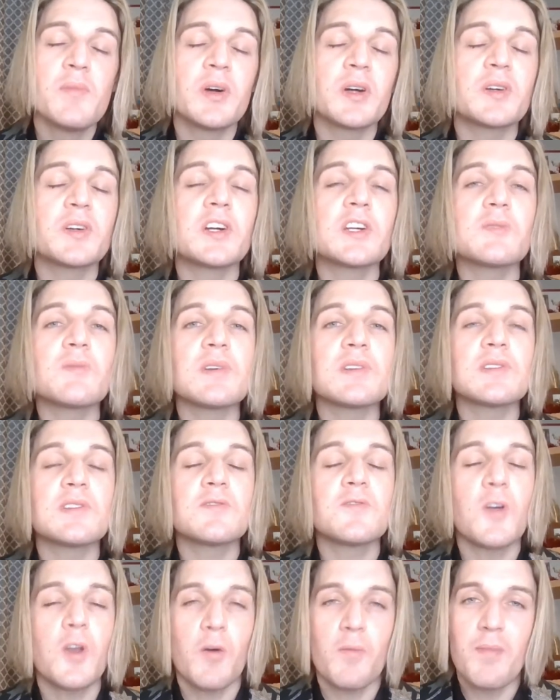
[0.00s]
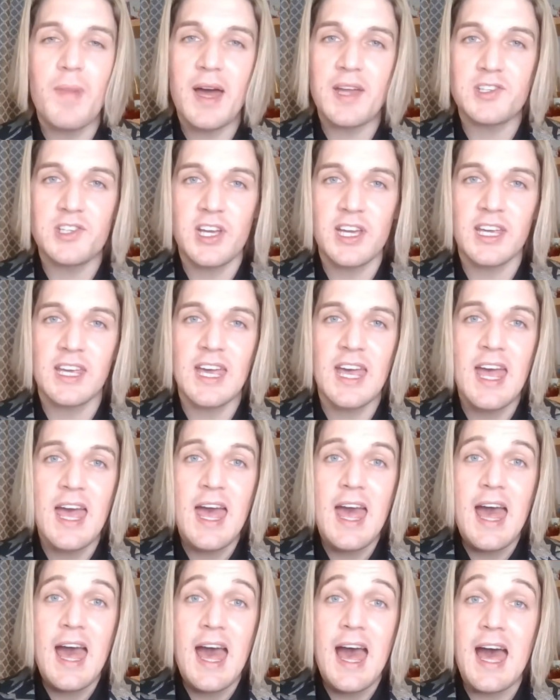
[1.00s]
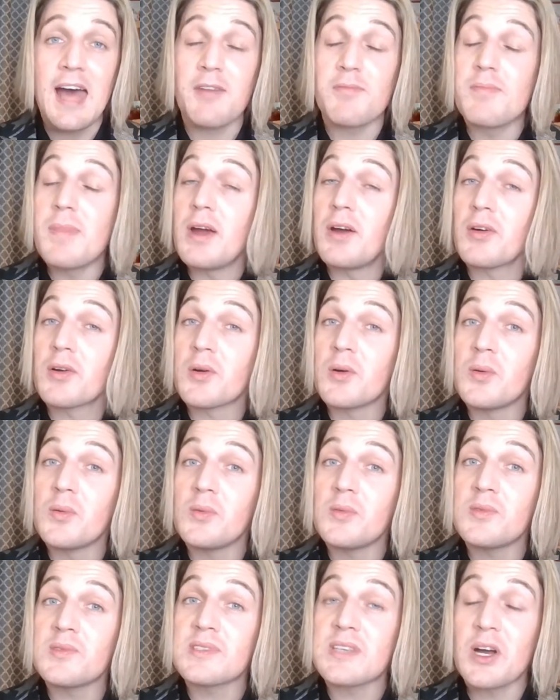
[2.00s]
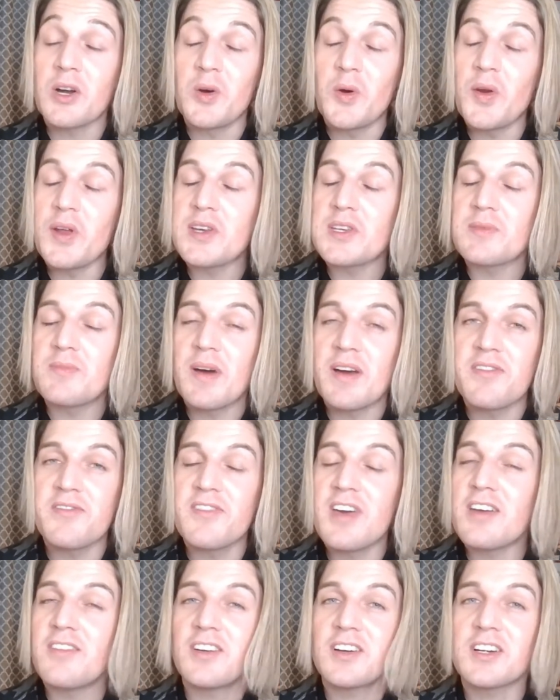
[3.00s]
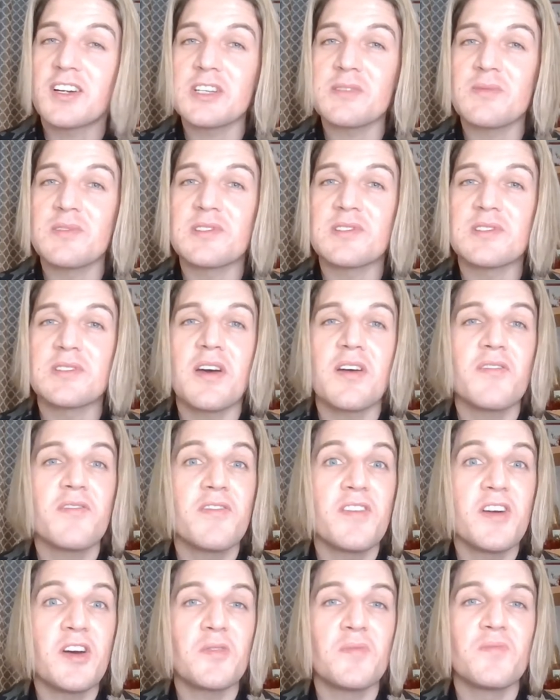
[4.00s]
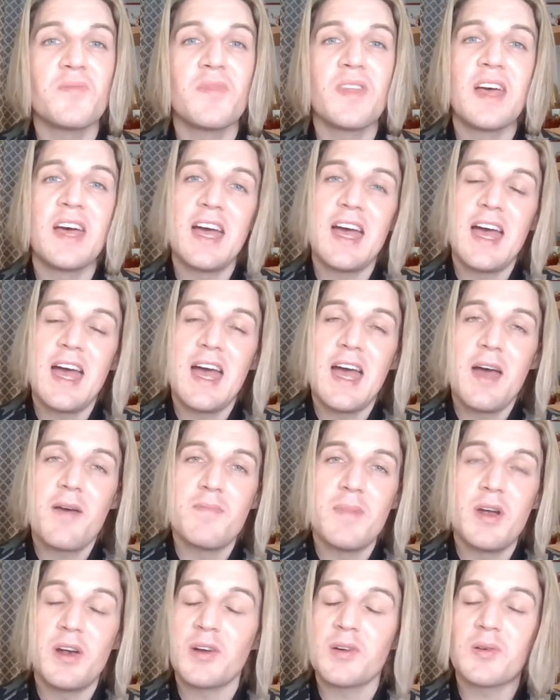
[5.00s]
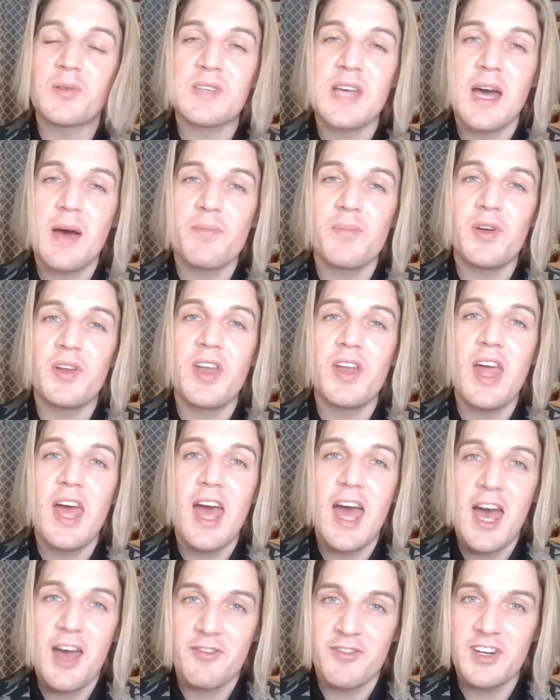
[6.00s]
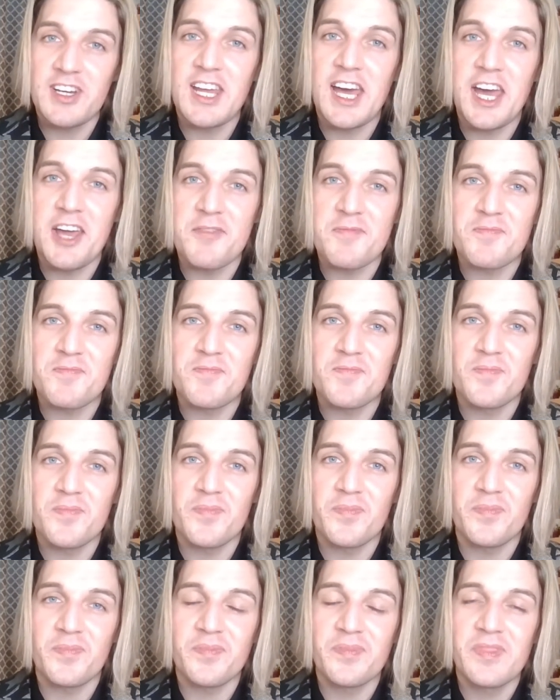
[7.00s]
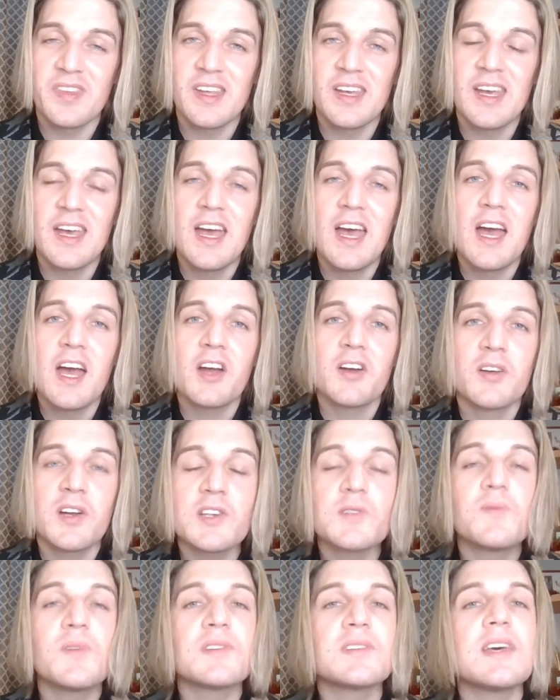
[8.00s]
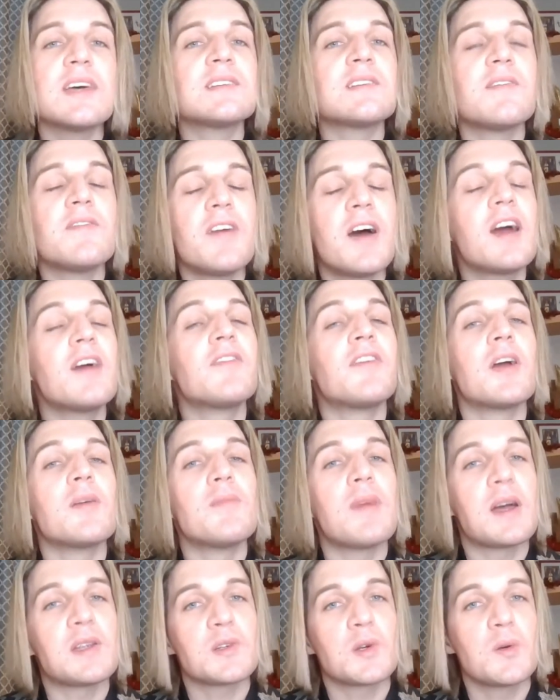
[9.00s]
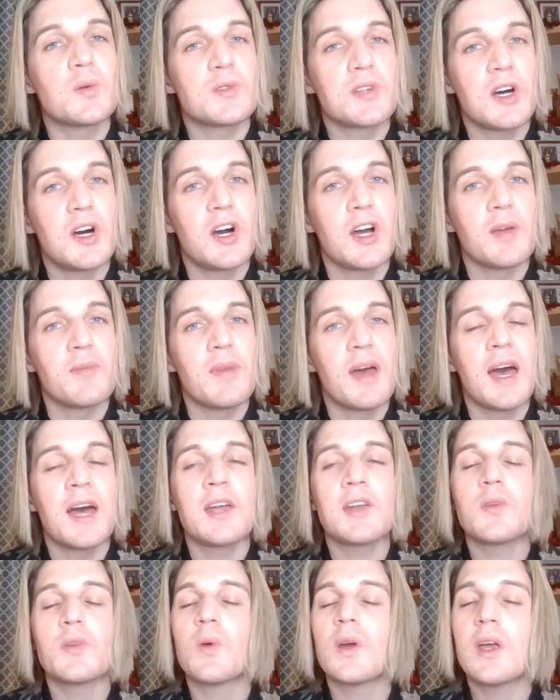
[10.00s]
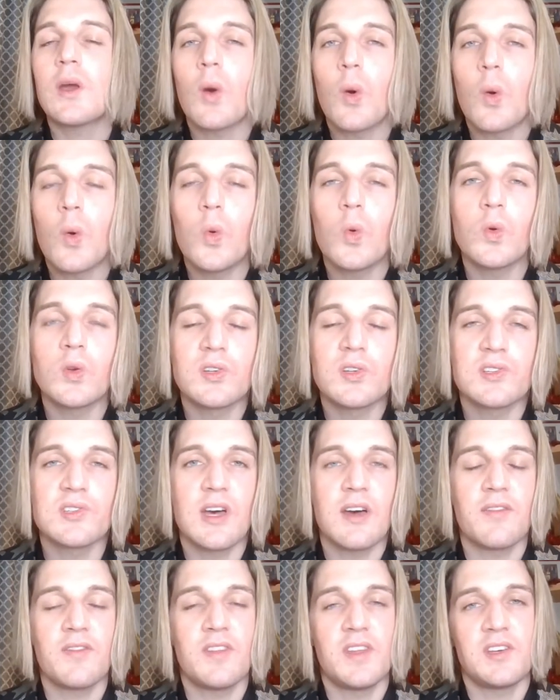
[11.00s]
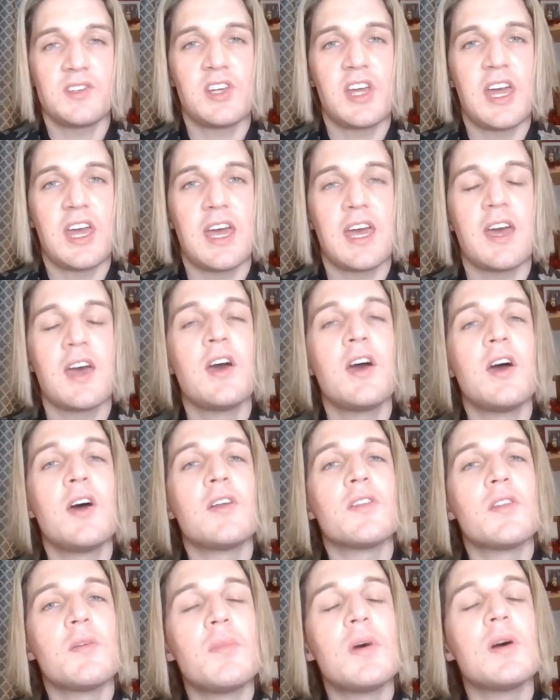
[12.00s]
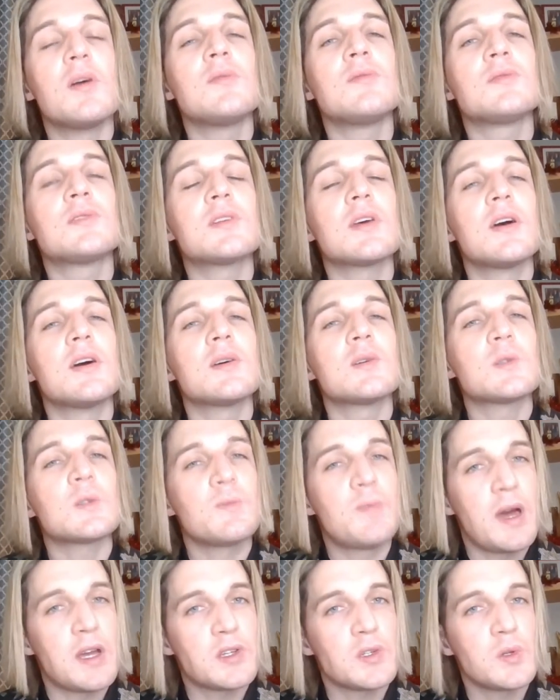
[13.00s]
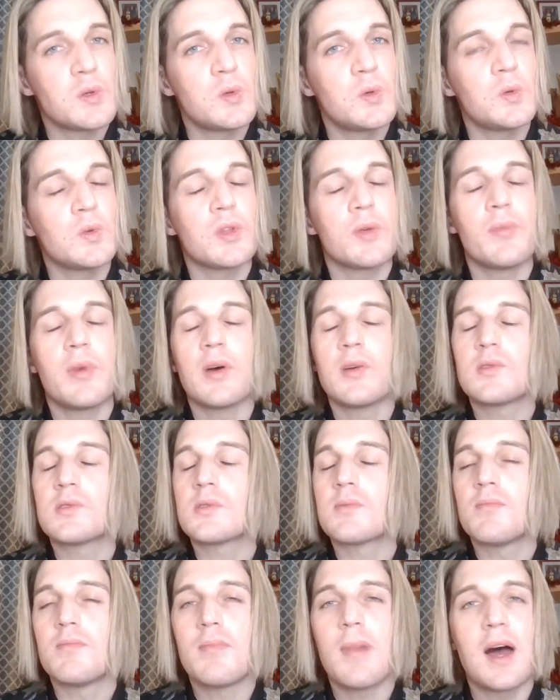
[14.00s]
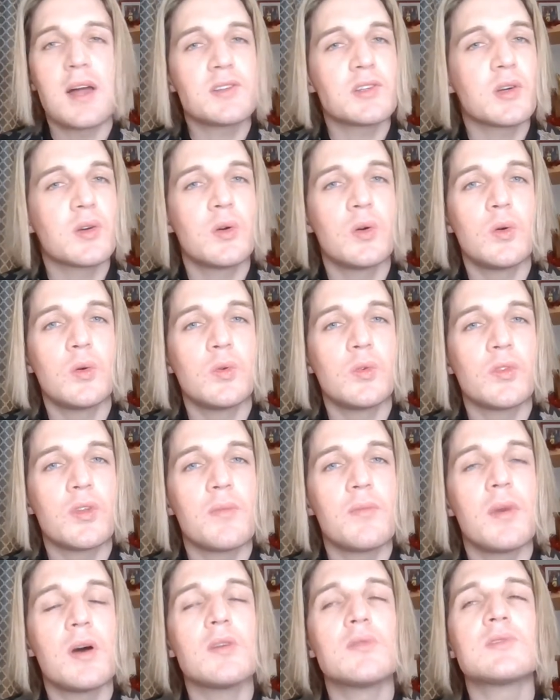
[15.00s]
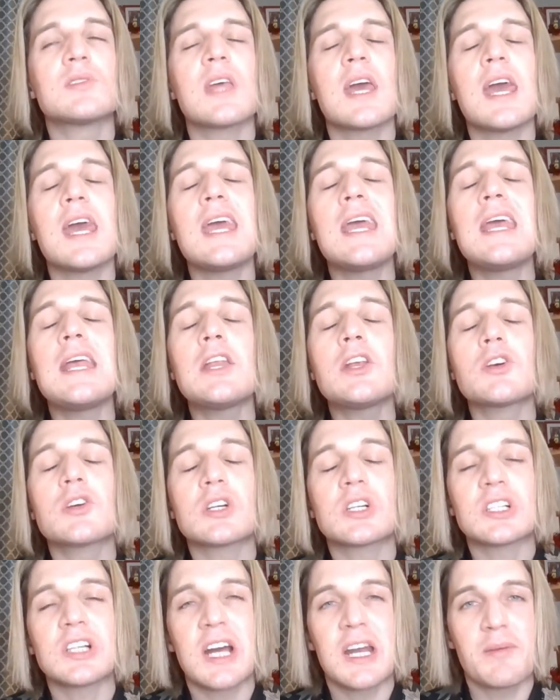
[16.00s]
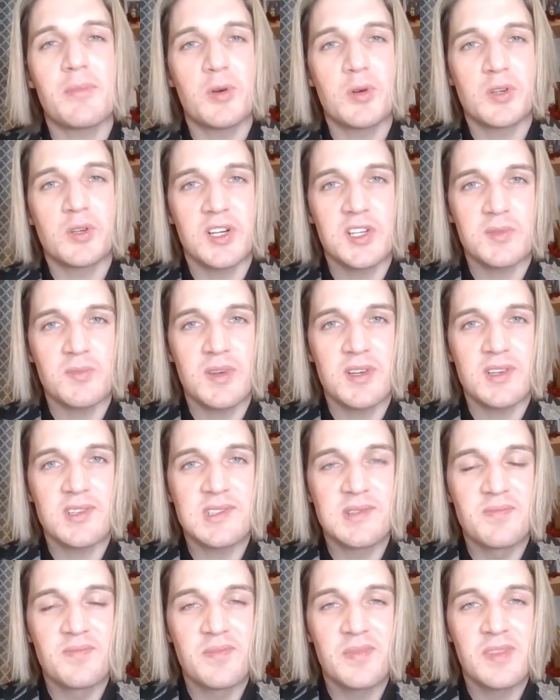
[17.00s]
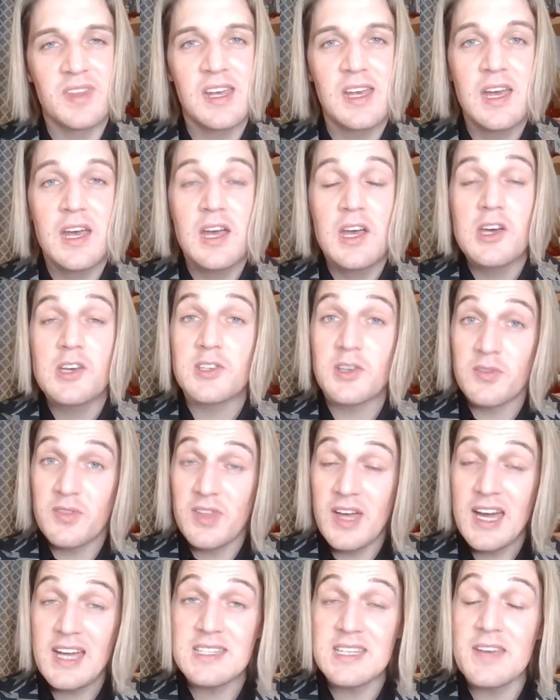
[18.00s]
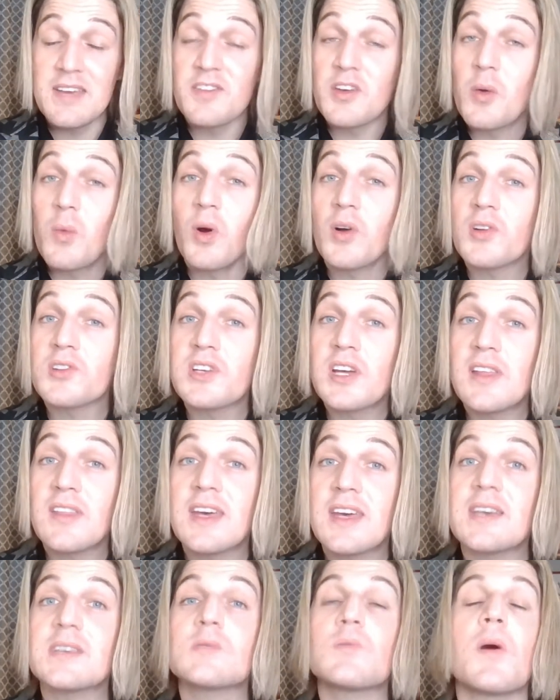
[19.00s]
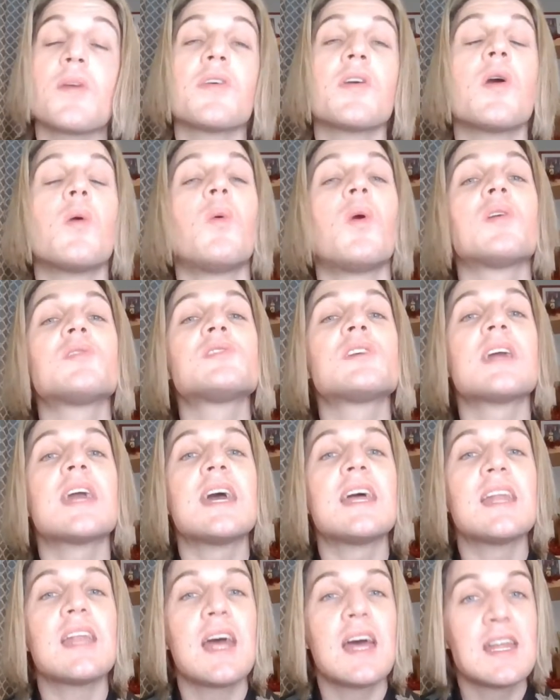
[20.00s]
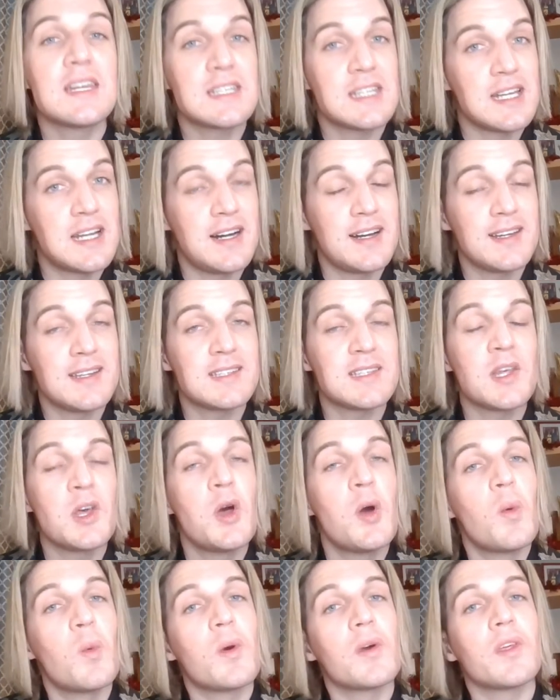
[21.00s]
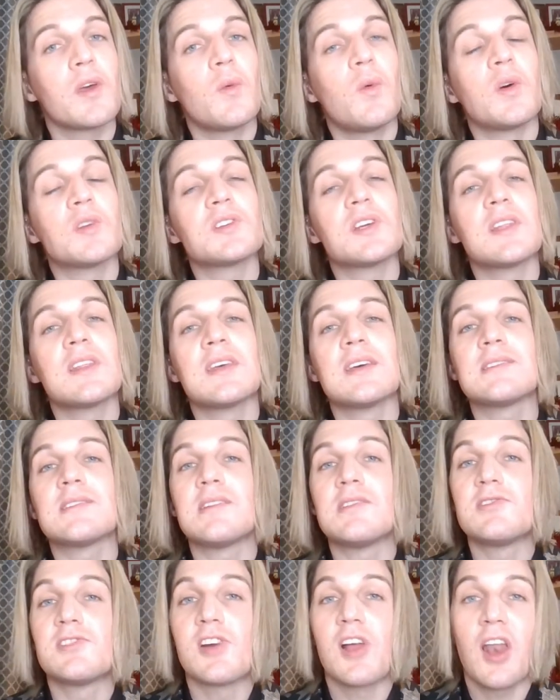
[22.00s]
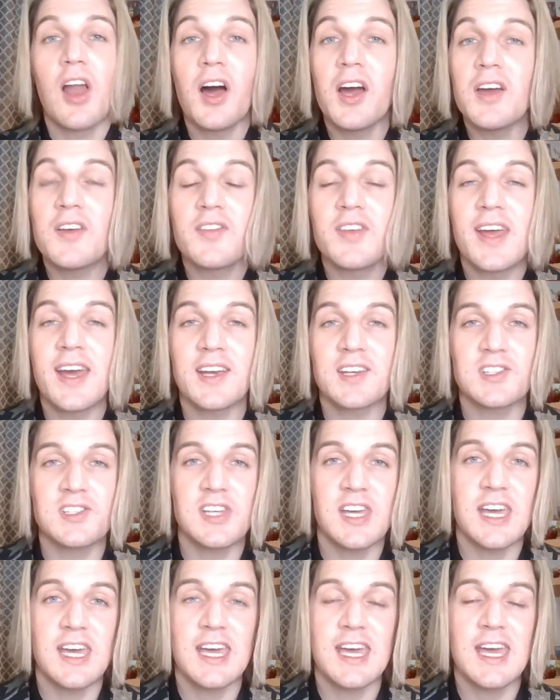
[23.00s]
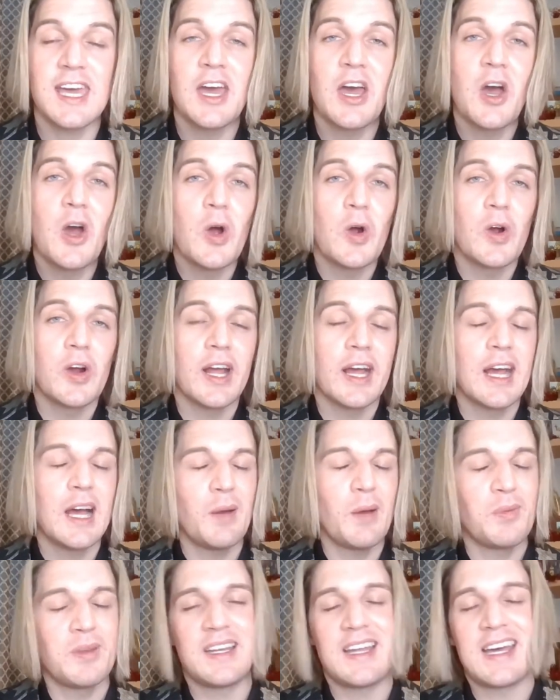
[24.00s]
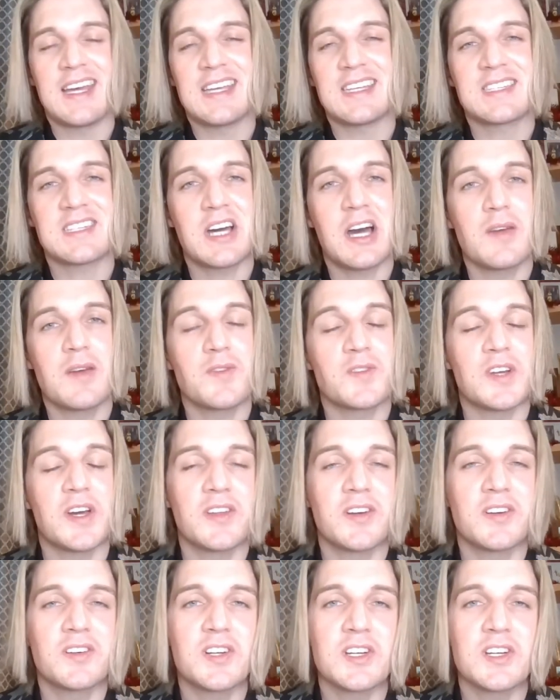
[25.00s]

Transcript: But Christmas is full of magic and miracles, according to my favourite Christmas film, miracles happen every day. Christmas is a very, very magical time, and we all deserve this year the most special, the most magical, the most incredible Christmas. So, that if you're watching this, whether you're watching it tonight, whether you're watching this in July of next year or in a couple of days' time throughout the